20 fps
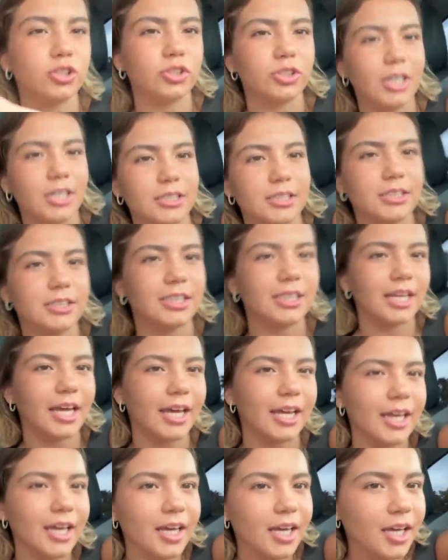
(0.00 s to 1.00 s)
you guys
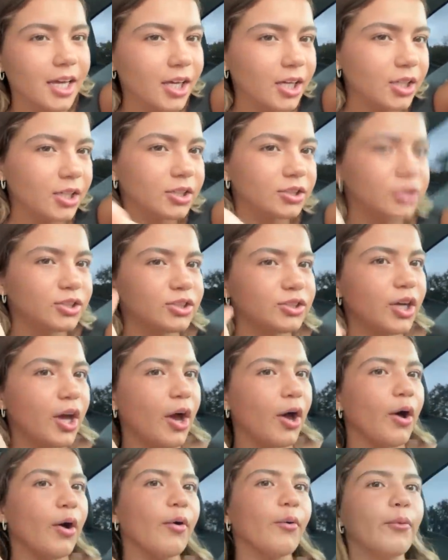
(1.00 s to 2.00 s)
today.
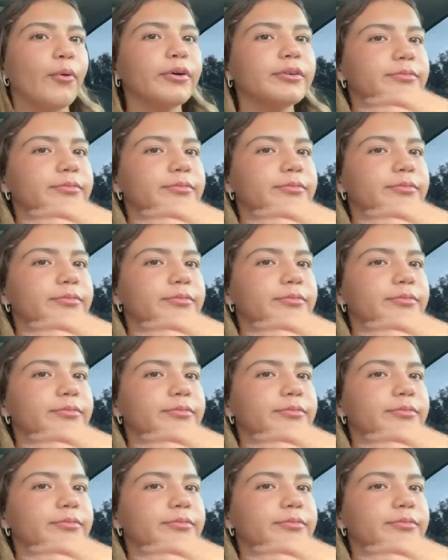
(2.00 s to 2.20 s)
So